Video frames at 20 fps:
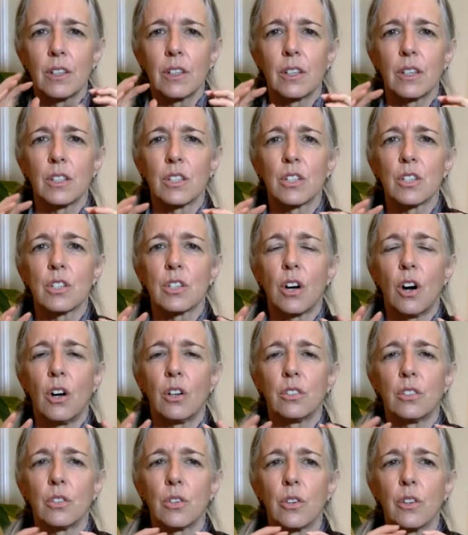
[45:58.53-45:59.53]

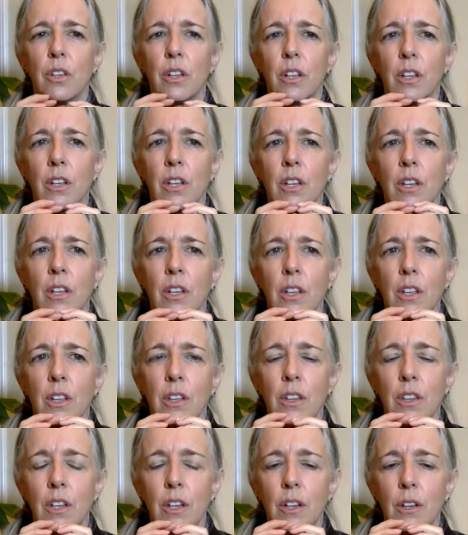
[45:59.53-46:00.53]
gestalt or
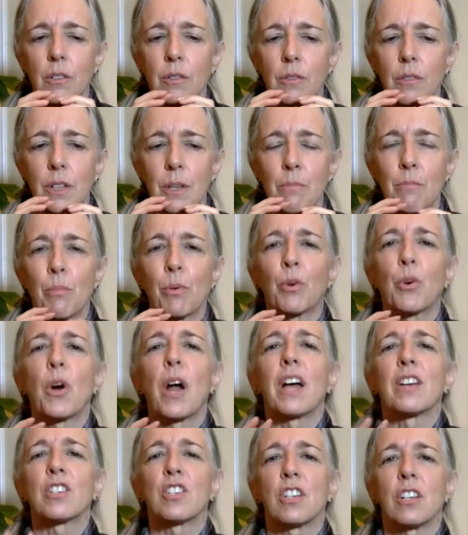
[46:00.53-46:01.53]
the
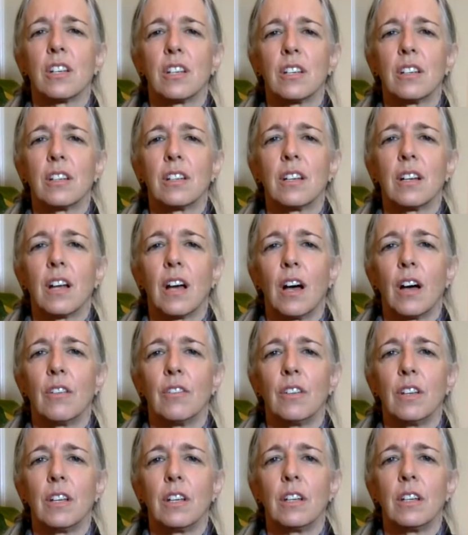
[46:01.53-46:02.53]
impression of
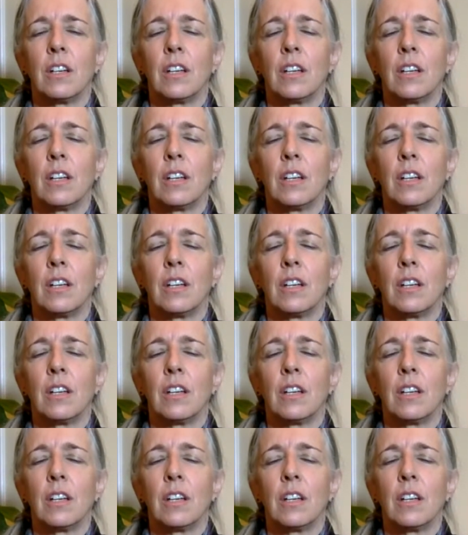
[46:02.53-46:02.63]
it,